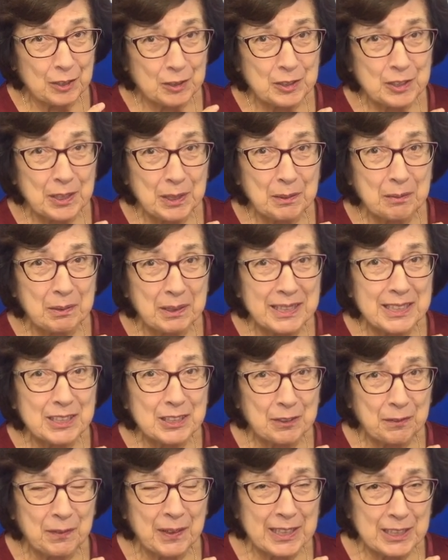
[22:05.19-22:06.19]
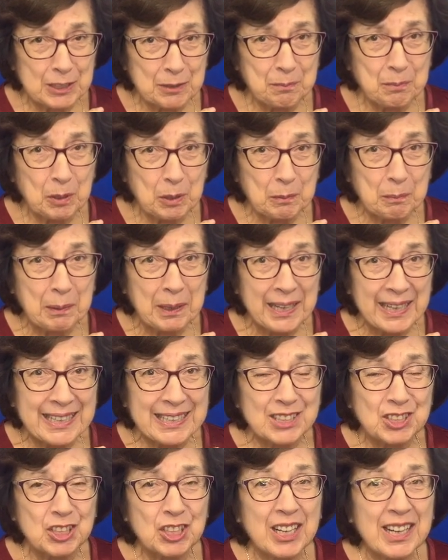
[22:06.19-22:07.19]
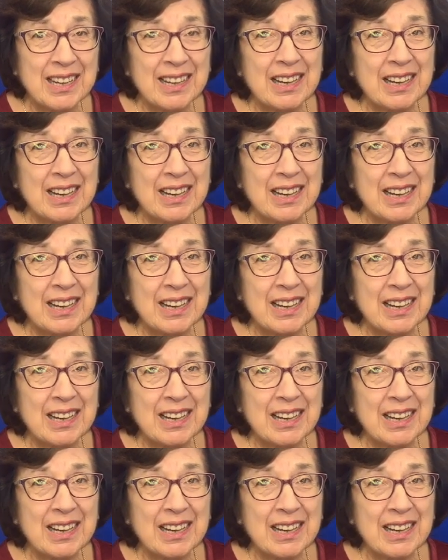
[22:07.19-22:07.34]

OC Reads Facebook page